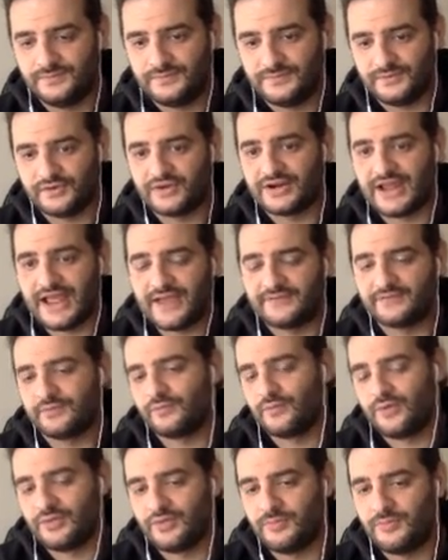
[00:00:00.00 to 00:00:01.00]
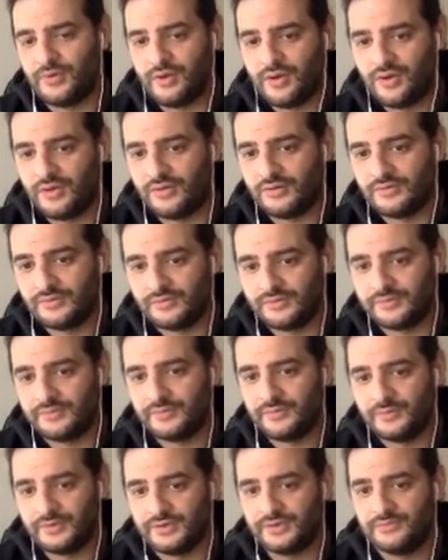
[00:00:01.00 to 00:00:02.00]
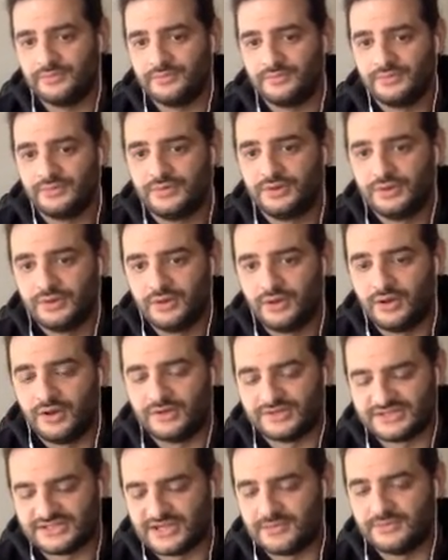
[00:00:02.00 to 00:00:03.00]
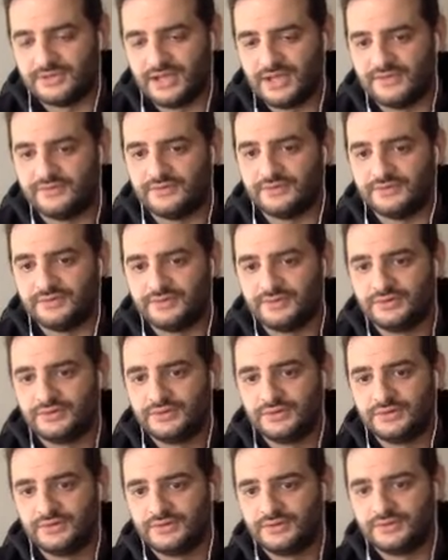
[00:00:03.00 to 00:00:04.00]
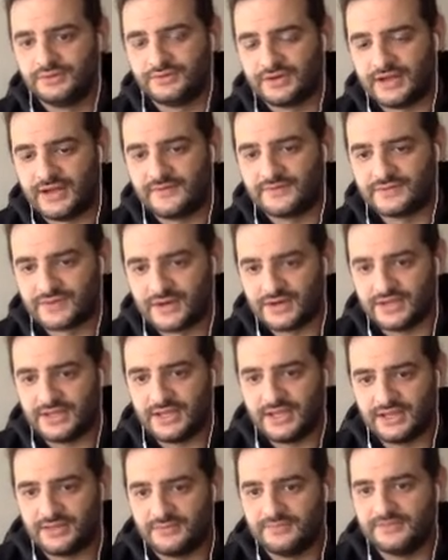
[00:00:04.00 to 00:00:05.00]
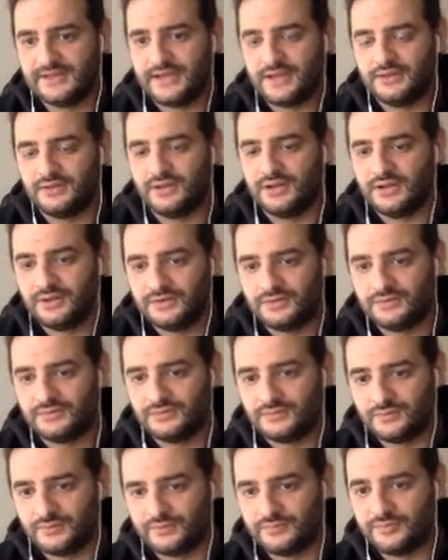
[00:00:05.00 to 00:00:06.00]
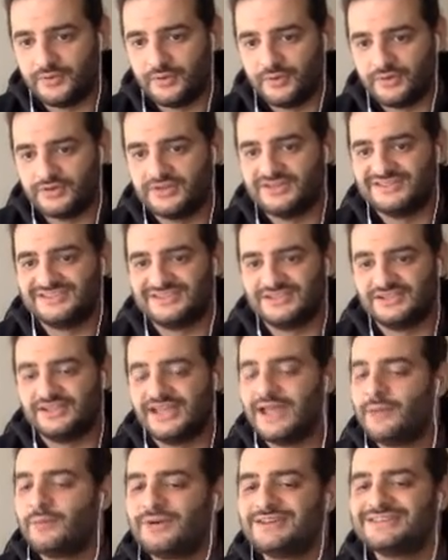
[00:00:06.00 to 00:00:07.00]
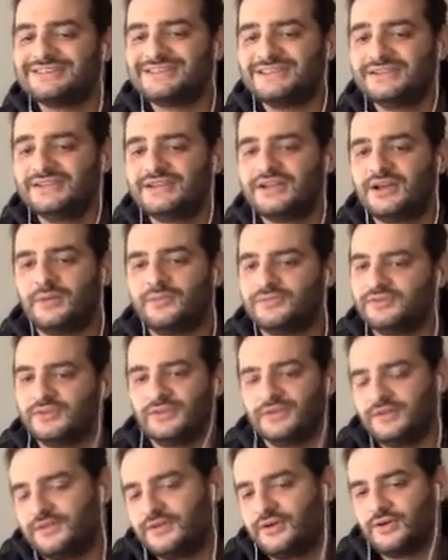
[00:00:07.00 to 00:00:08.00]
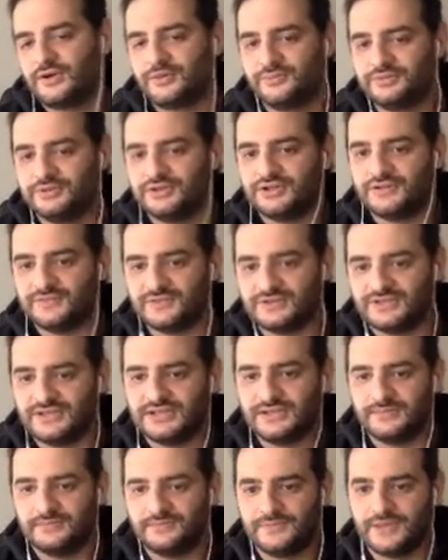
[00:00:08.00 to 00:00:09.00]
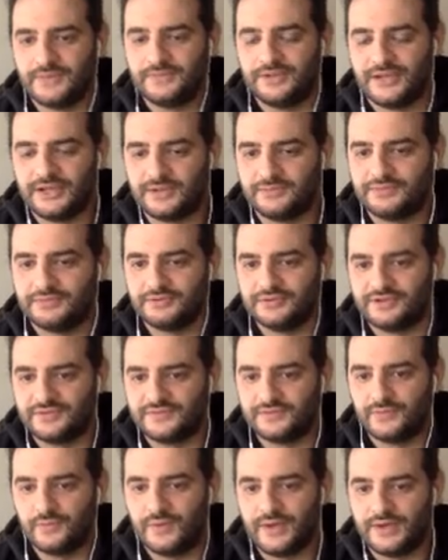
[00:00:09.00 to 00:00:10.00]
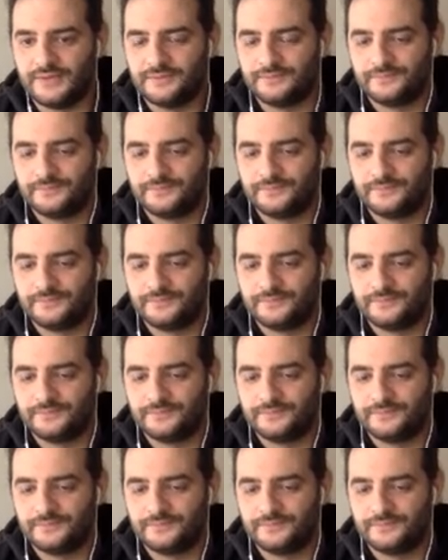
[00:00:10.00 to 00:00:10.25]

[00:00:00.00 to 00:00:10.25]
they're gonna have to run the ball through him on some level. They're gonna have to try to get him down low with Bogut and Azili. And when Azili comes in, they're a completely different team. They play a completely different way.